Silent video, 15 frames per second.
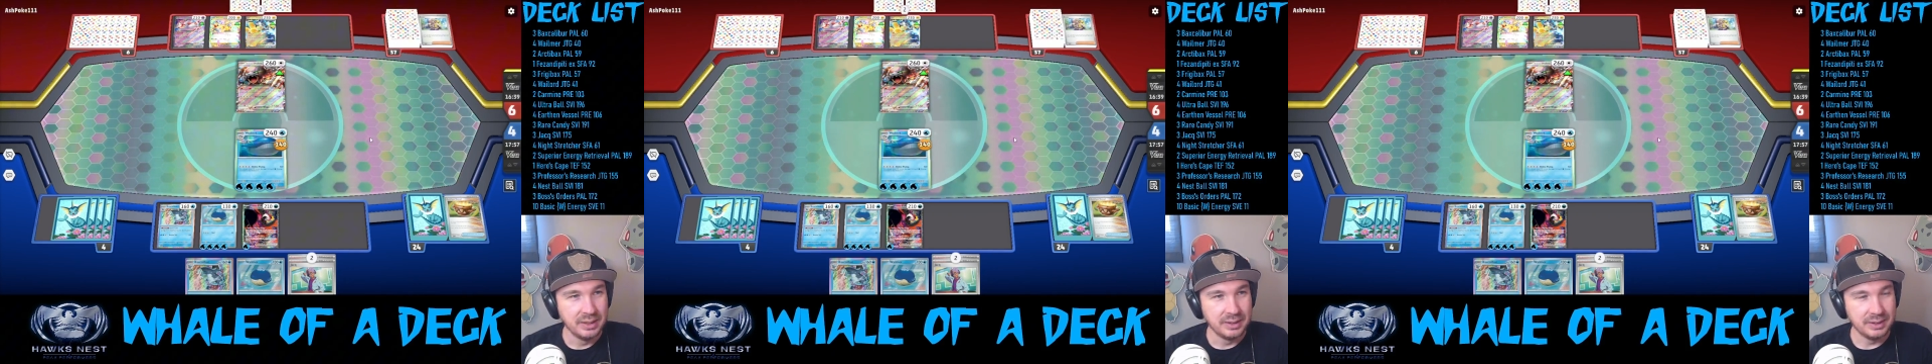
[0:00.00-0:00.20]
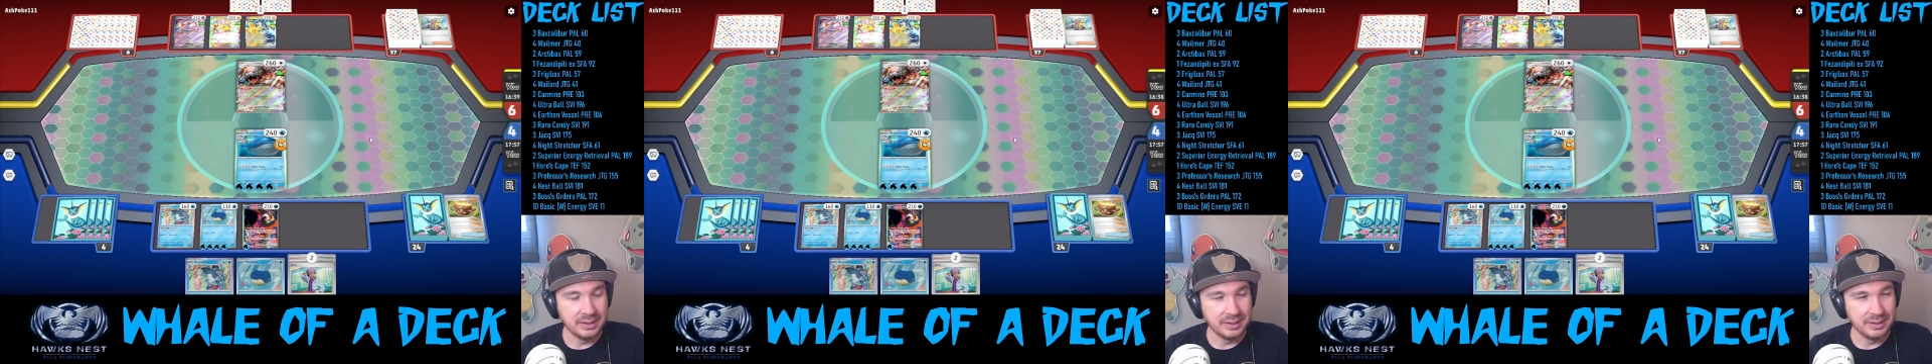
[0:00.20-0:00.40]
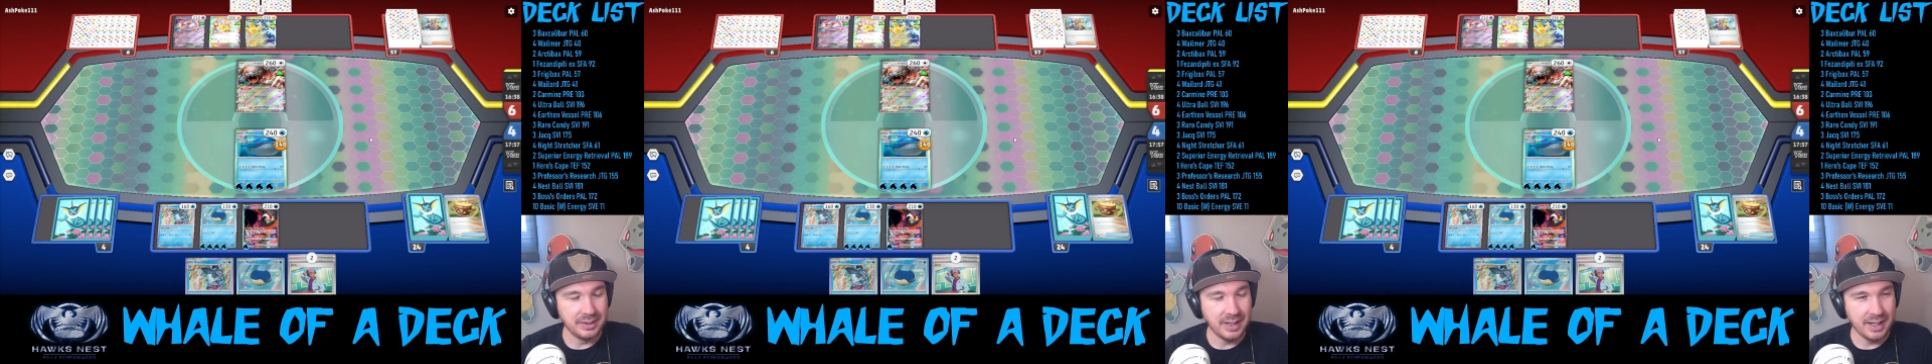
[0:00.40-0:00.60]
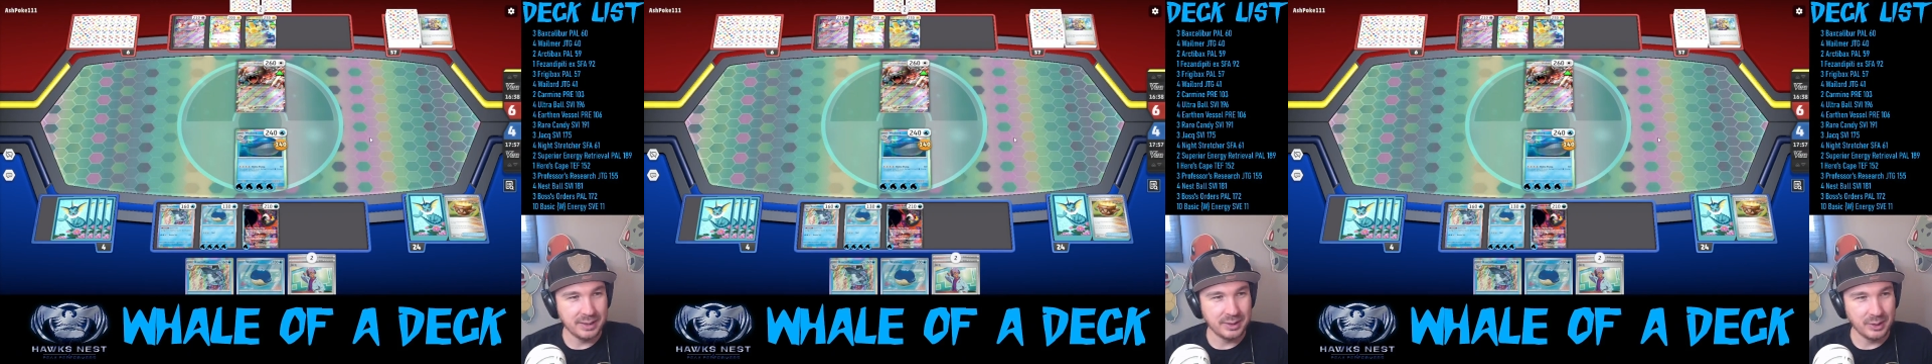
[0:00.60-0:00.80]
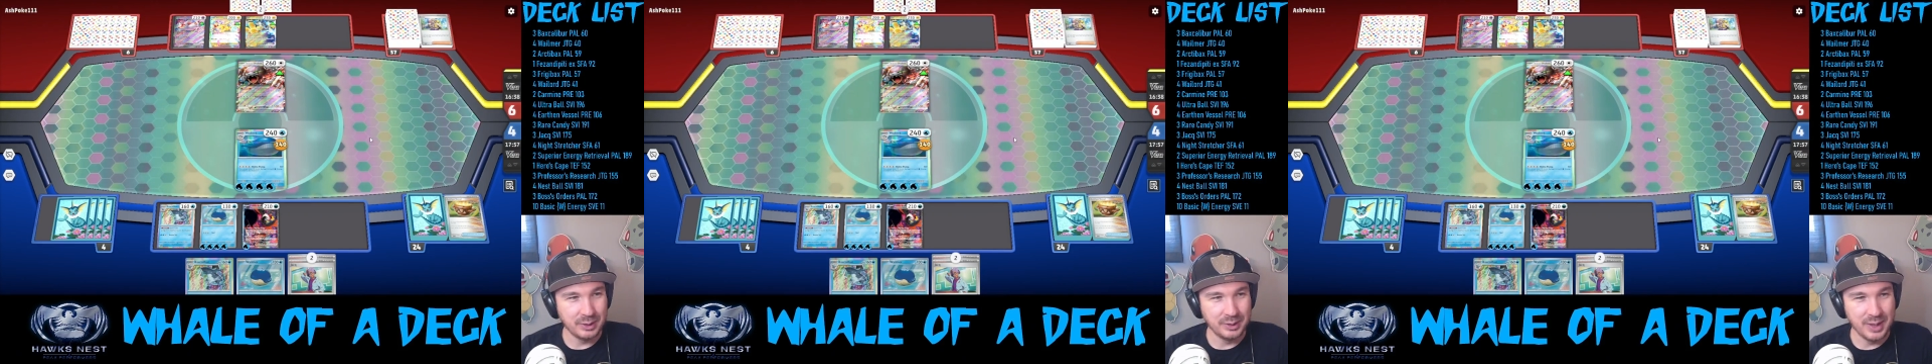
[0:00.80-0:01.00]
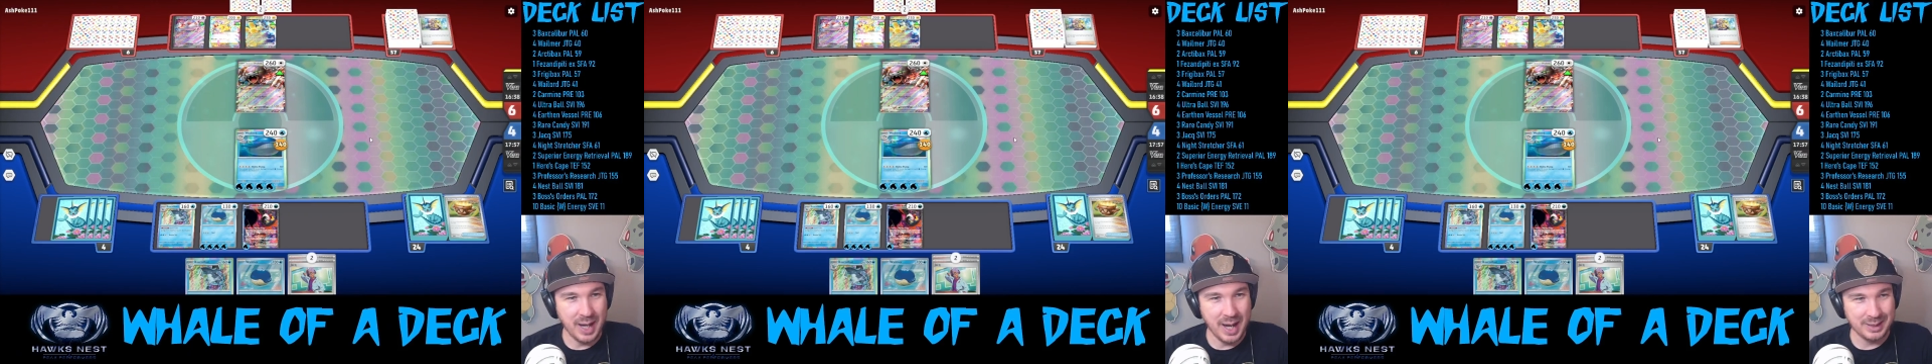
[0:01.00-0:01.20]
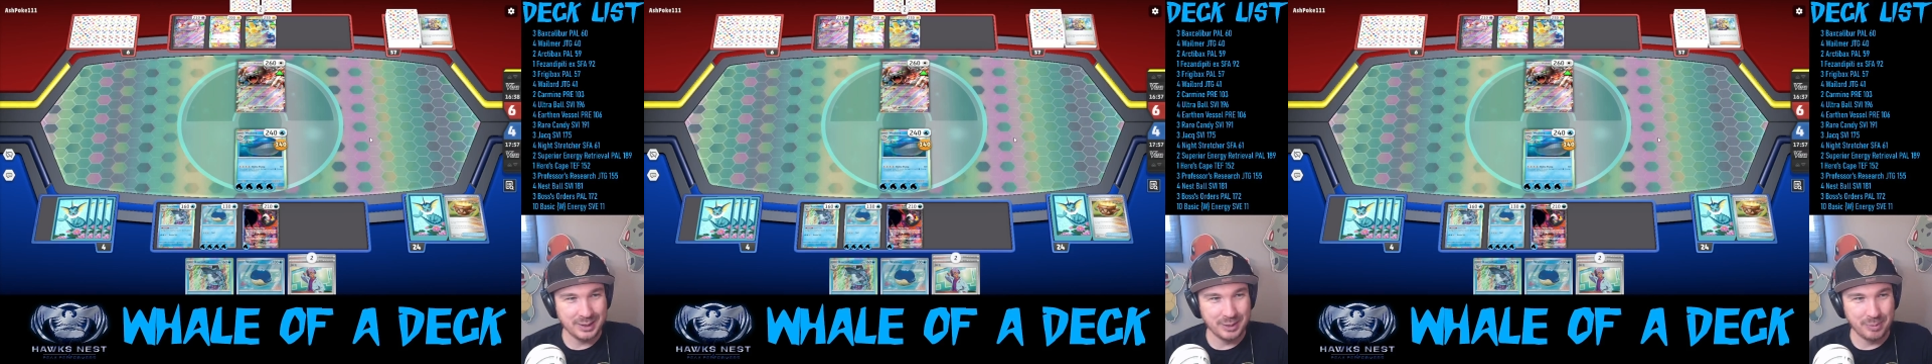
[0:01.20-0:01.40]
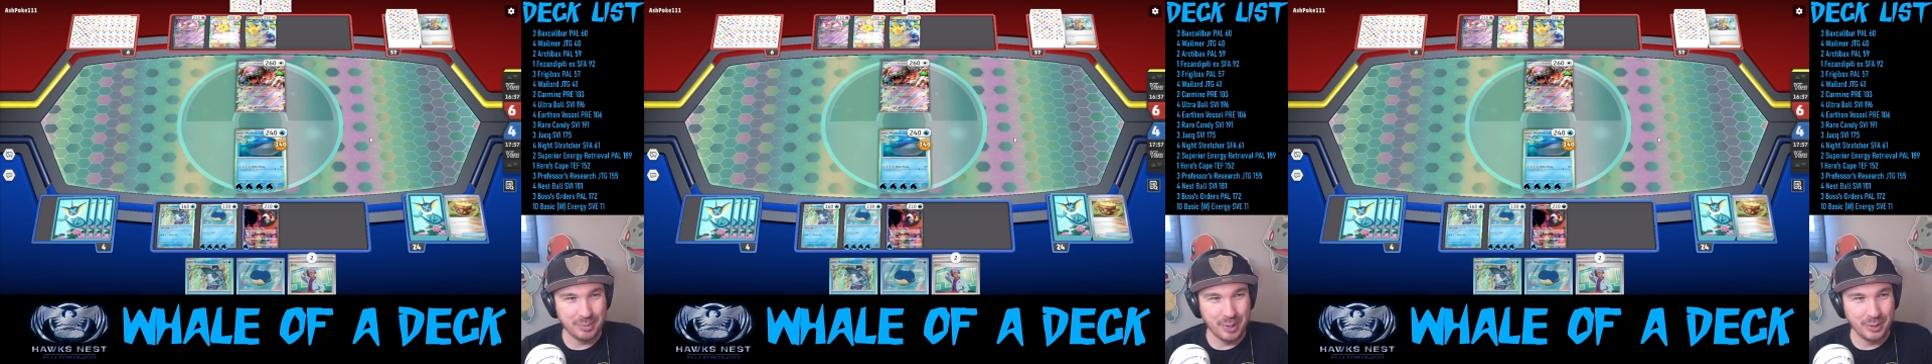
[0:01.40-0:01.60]
as our last
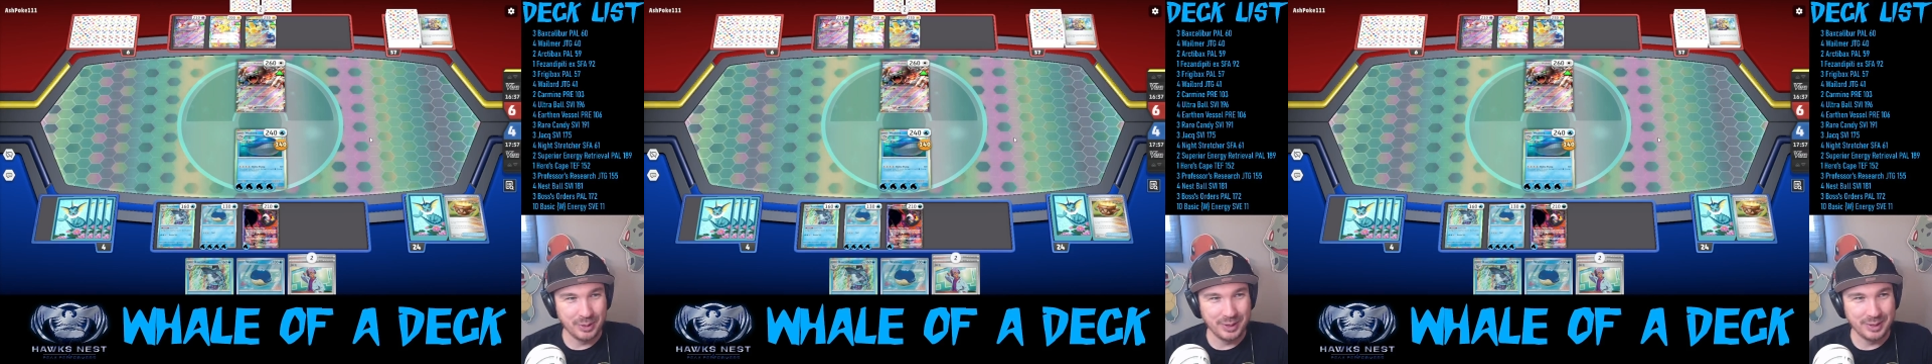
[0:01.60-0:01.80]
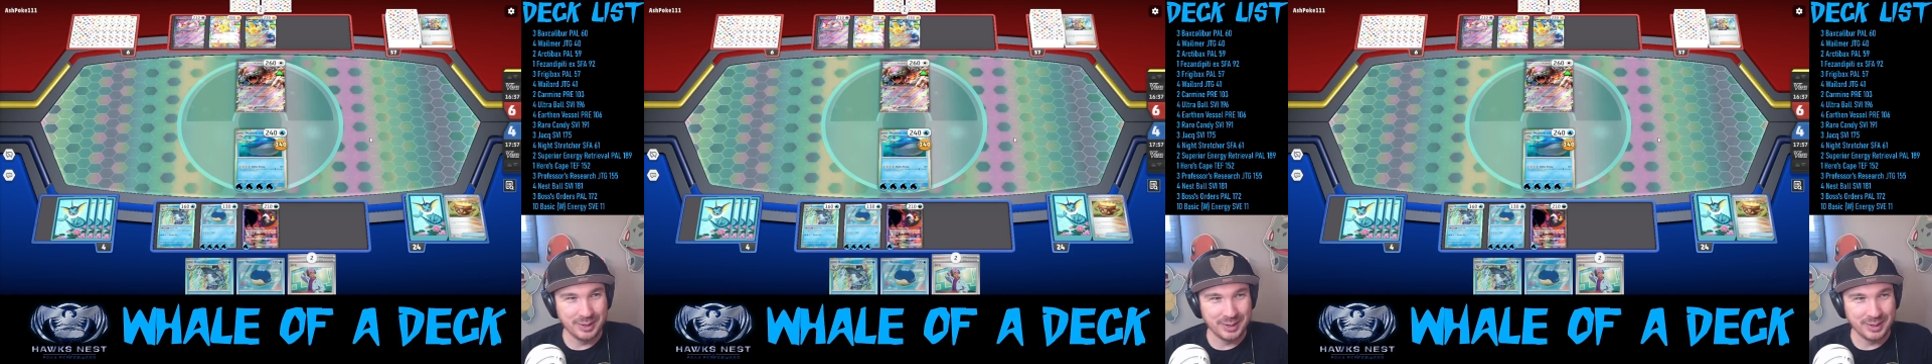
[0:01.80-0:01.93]
opponent,